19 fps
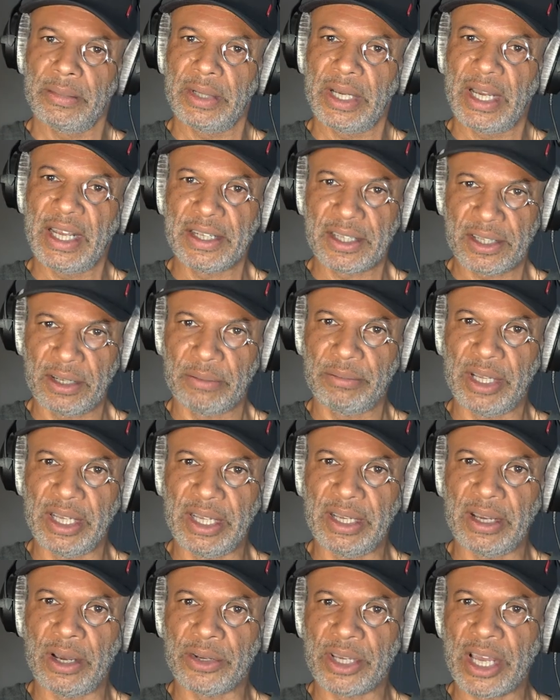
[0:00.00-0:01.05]
and it's going to
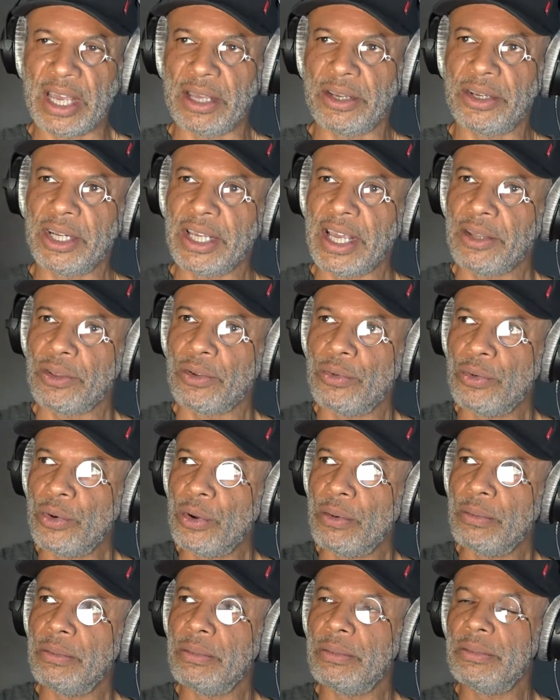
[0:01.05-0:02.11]
be okay. You're going to get the
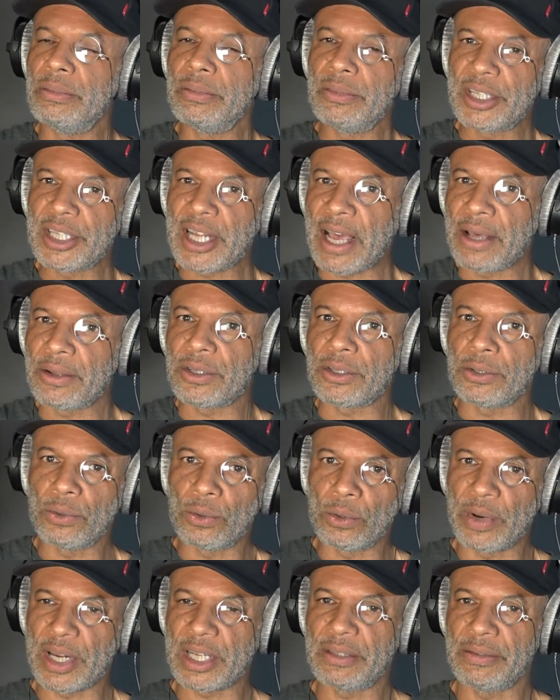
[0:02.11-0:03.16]
room sounds and all
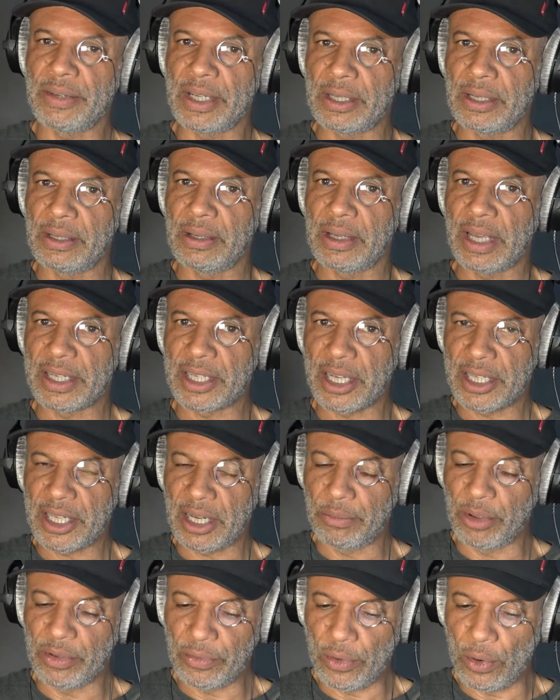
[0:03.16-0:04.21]
the rest of it, as I
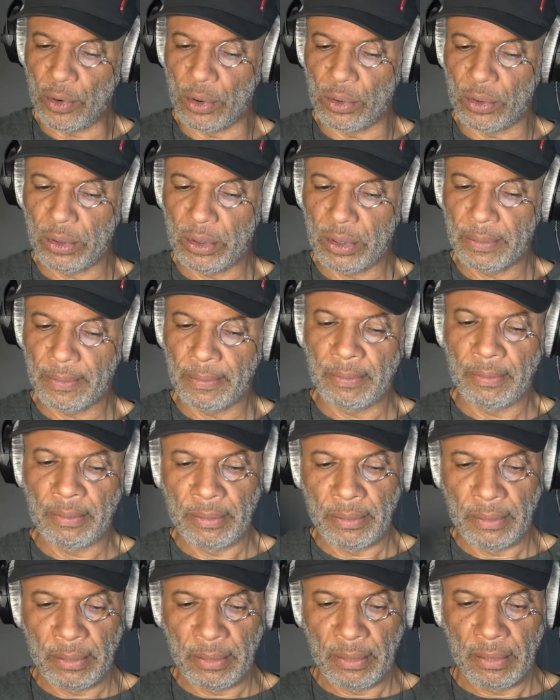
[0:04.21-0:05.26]
said before.
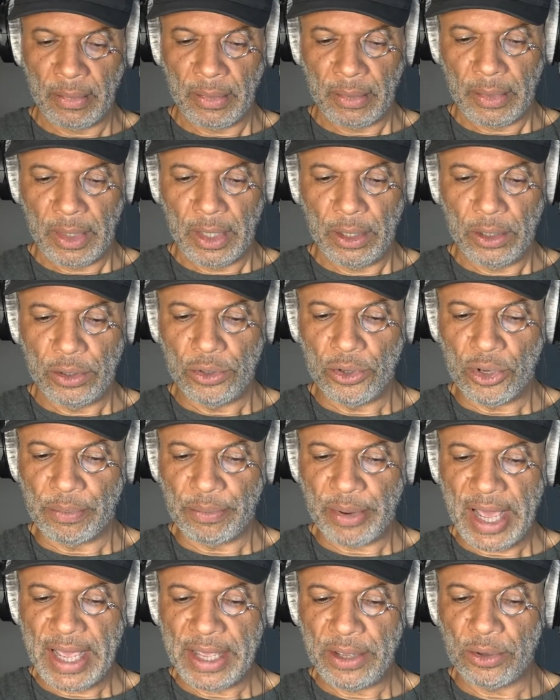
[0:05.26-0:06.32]
You could
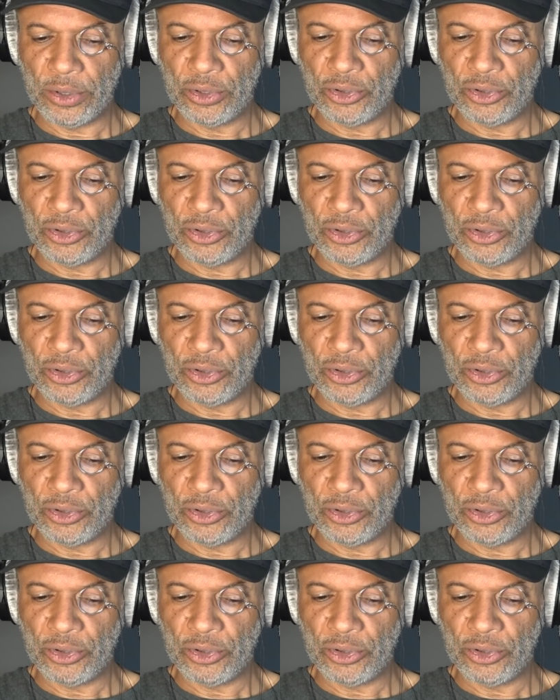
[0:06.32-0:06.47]
play your